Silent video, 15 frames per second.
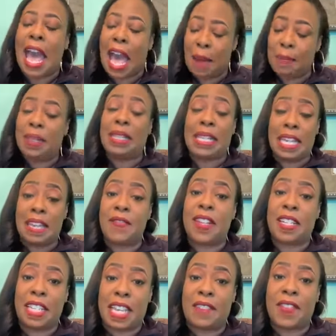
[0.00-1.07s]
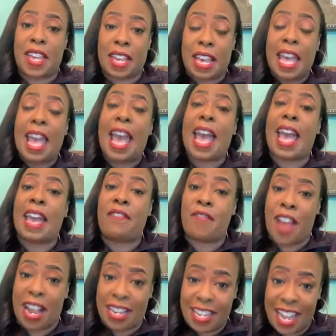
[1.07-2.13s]
I believe in leaving a
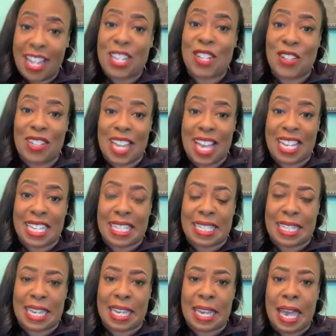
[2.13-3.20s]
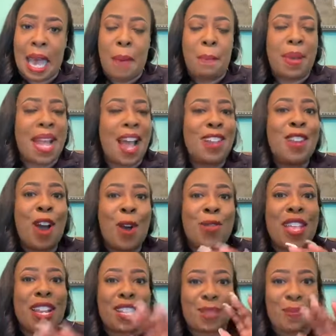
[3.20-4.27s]
financial legacy, but I know
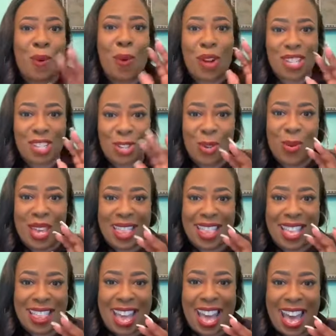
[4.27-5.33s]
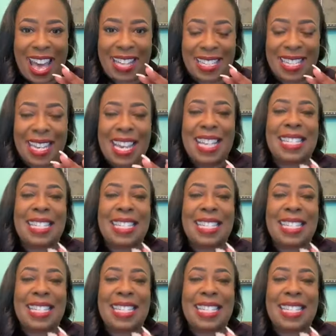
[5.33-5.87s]
that it's more to it than that.